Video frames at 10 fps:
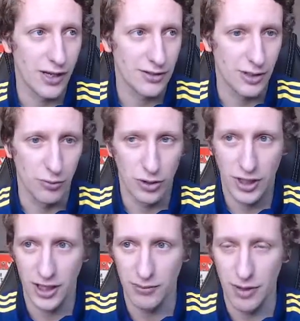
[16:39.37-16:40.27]
So I'm
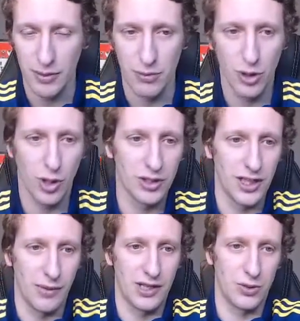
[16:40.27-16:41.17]
looking at maybe moulding him
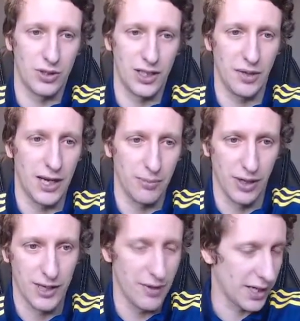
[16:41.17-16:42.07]
into a deep line
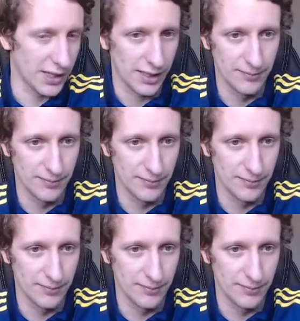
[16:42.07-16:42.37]
playmaker.